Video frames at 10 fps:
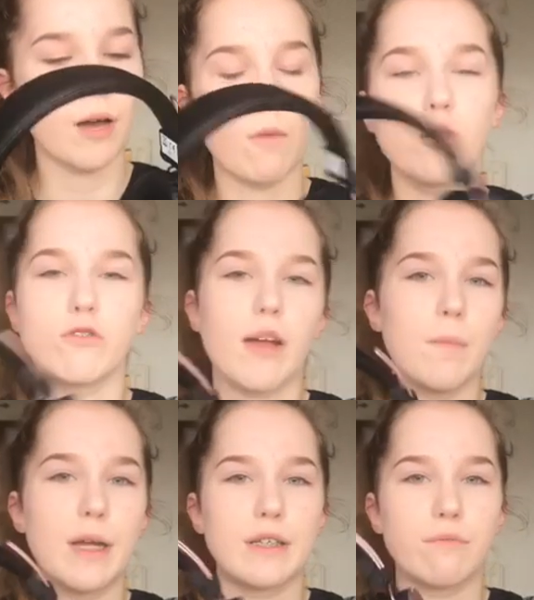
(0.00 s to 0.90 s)
I would
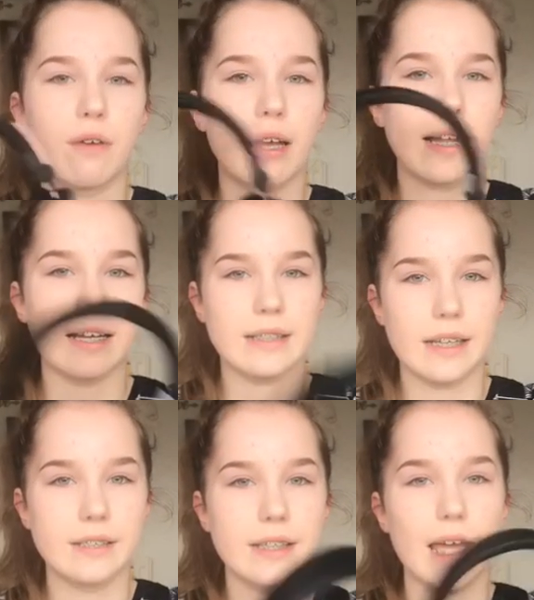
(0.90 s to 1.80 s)
recommend if you are like a
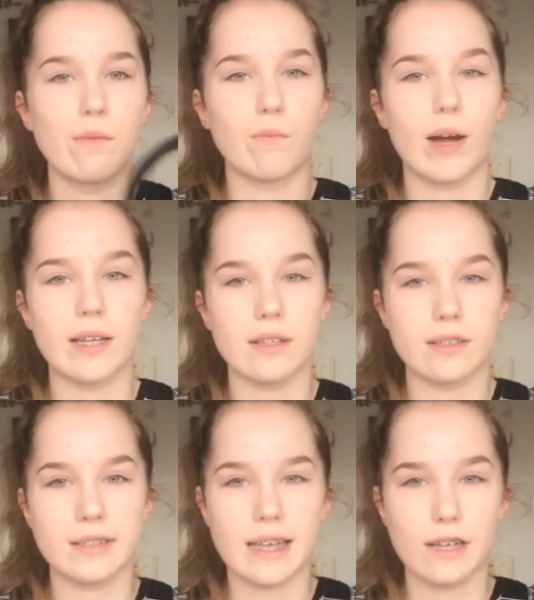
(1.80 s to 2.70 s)
dancer getting
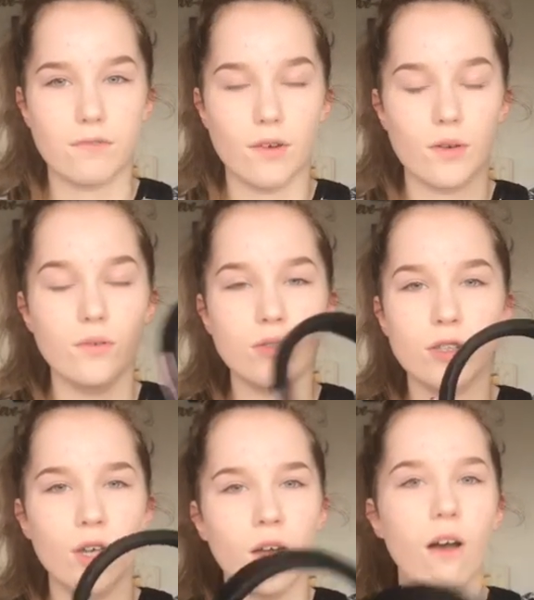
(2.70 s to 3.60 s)
wireless headphones
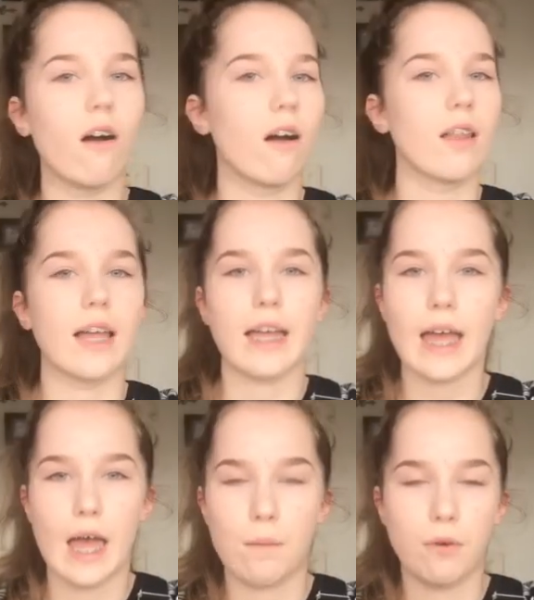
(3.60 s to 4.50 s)
or like
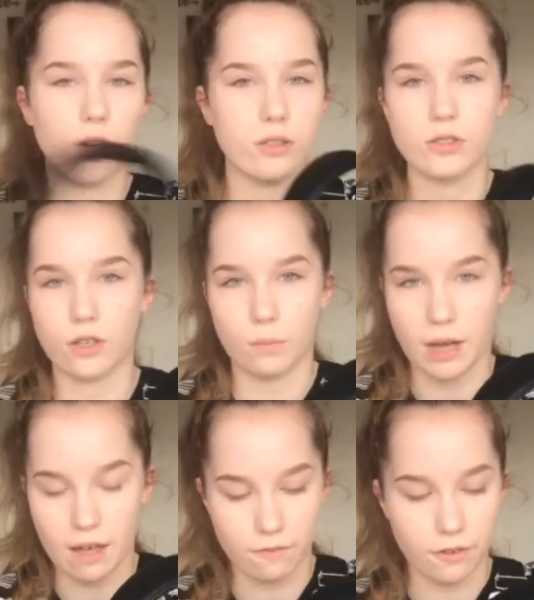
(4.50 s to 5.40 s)
AirPods or
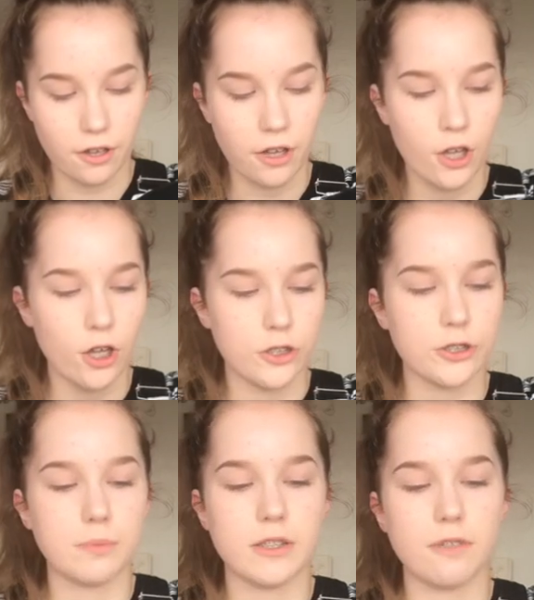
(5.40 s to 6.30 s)
whatever. Just
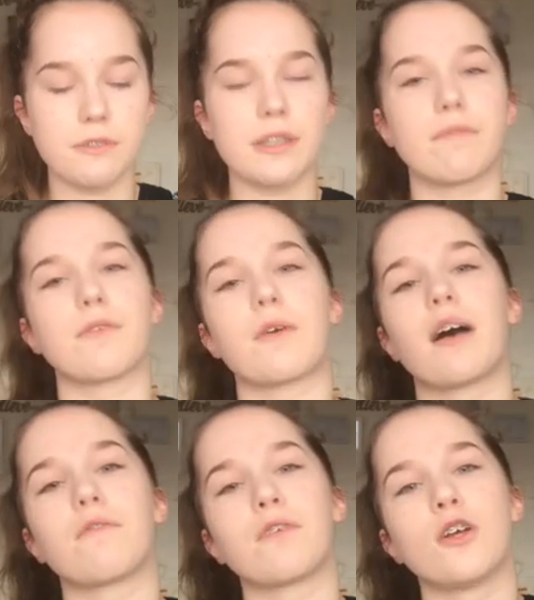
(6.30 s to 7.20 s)
because obviously if you
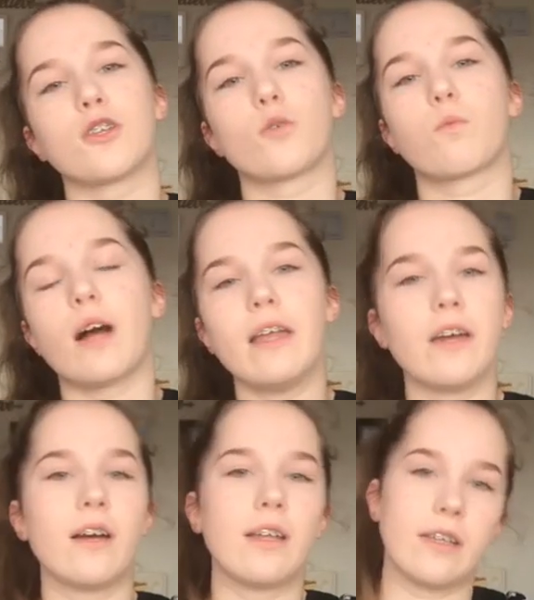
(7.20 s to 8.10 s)
have the
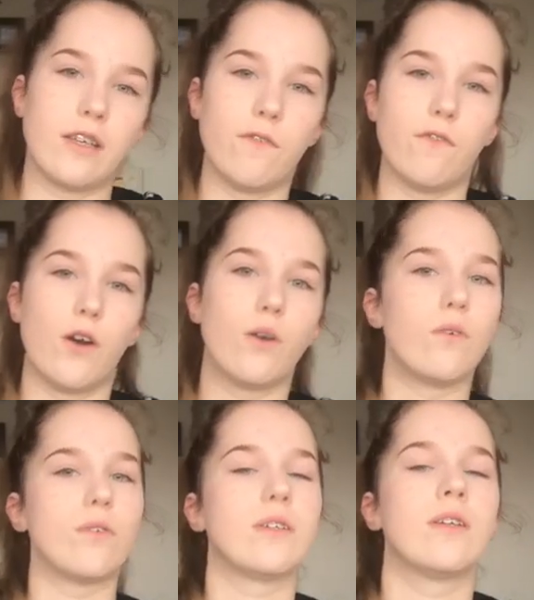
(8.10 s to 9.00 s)
wire and then your
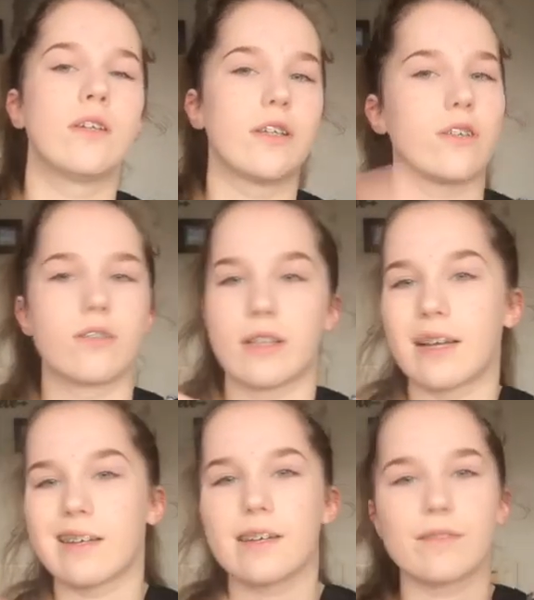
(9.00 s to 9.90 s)
phone, you could
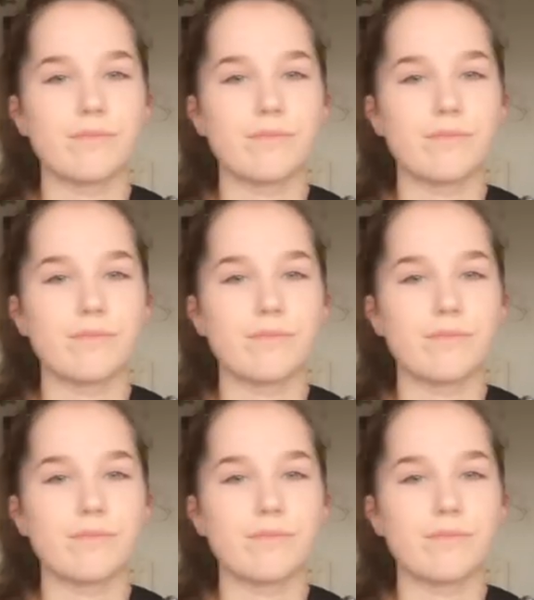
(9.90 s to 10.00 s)
like,